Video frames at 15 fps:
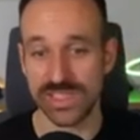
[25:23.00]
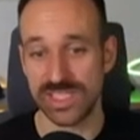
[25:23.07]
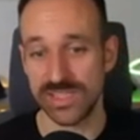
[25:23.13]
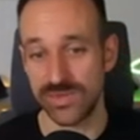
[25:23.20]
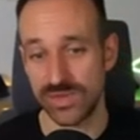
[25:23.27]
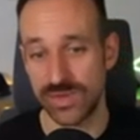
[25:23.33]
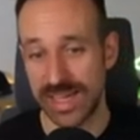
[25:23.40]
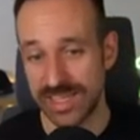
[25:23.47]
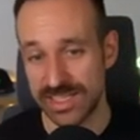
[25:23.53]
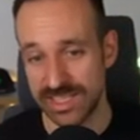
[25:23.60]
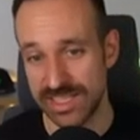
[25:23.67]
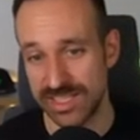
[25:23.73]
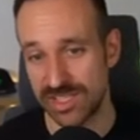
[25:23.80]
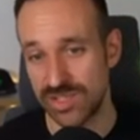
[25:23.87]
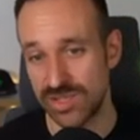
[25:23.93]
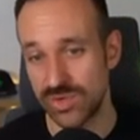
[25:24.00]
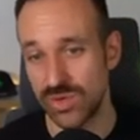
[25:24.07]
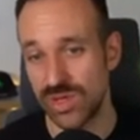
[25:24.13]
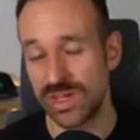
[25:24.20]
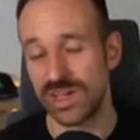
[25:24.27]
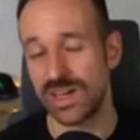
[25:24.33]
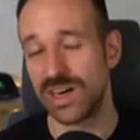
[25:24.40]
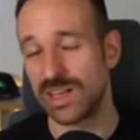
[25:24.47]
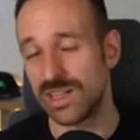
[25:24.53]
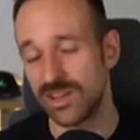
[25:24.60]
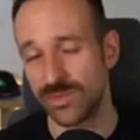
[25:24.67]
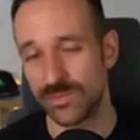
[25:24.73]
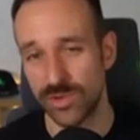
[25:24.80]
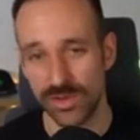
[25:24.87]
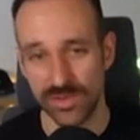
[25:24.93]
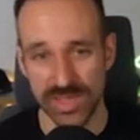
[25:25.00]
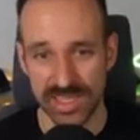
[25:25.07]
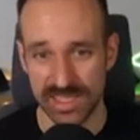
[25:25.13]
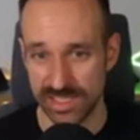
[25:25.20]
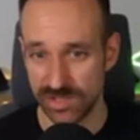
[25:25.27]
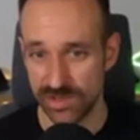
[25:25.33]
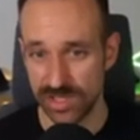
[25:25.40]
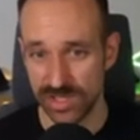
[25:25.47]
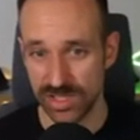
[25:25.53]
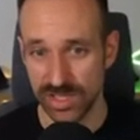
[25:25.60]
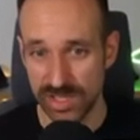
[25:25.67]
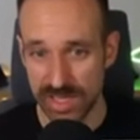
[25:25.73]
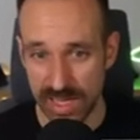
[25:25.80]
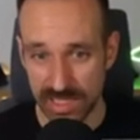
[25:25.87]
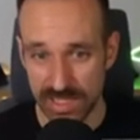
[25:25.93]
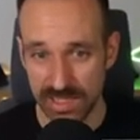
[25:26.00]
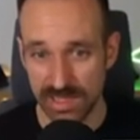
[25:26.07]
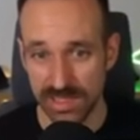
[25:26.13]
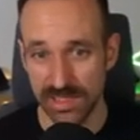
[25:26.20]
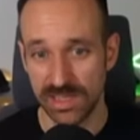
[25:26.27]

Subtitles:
gives you access to a lot more things. You can connect